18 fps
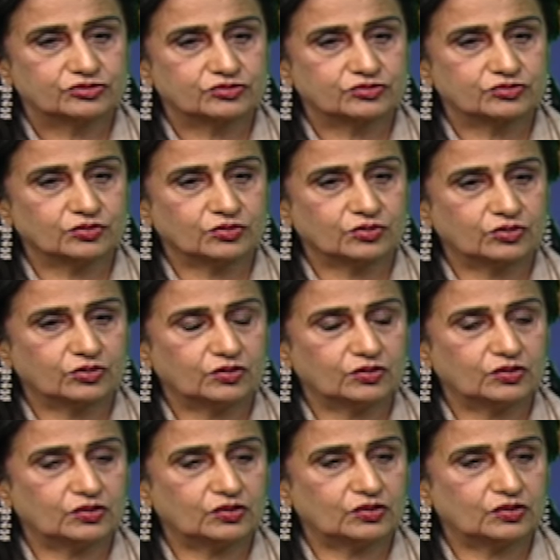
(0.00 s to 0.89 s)

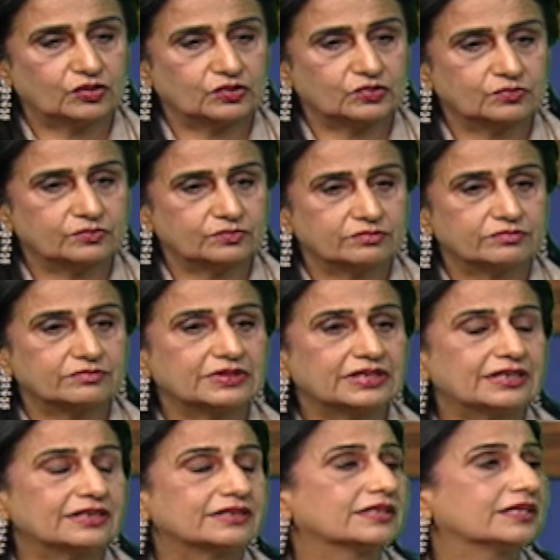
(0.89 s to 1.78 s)
So
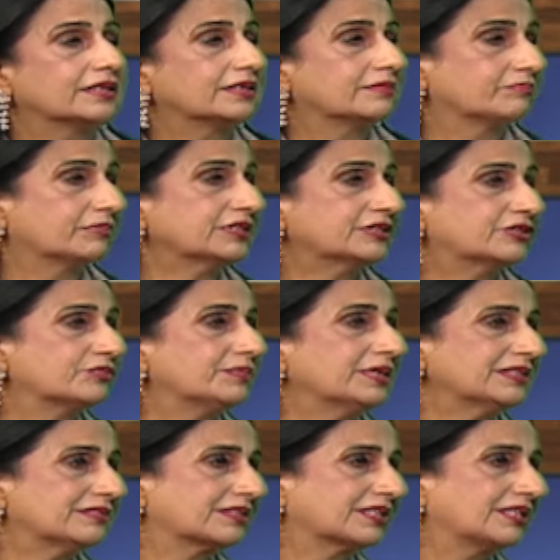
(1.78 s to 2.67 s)
but
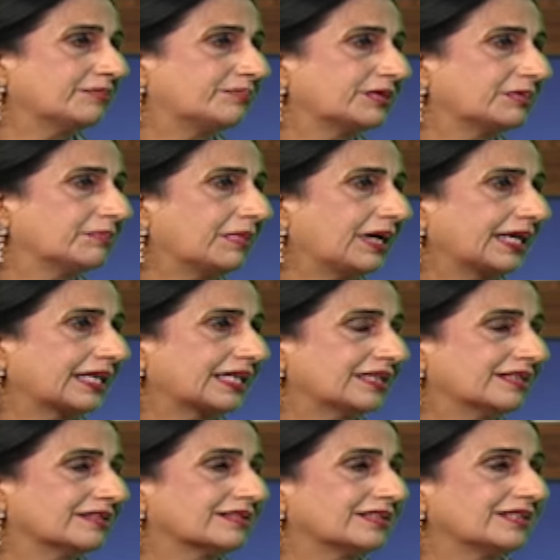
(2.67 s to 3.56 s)
you must keep in
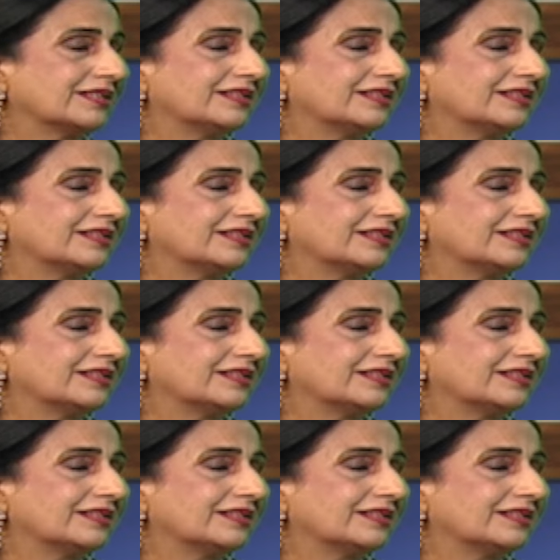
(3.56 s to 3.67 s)
mind that